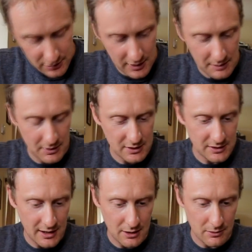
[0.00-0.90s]
sorry, but it's
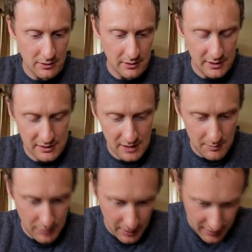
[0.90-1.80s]
narrower than this
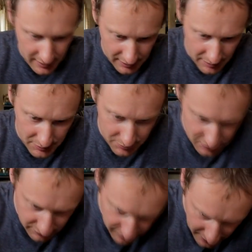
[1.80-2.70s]
lip. But I think the lip's
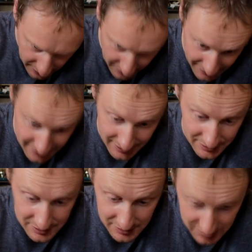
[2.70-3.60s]
supposed to fit in it. It
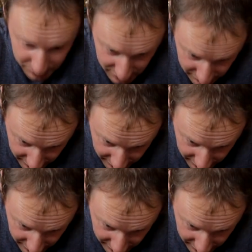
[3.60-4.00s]
does. It's supposed to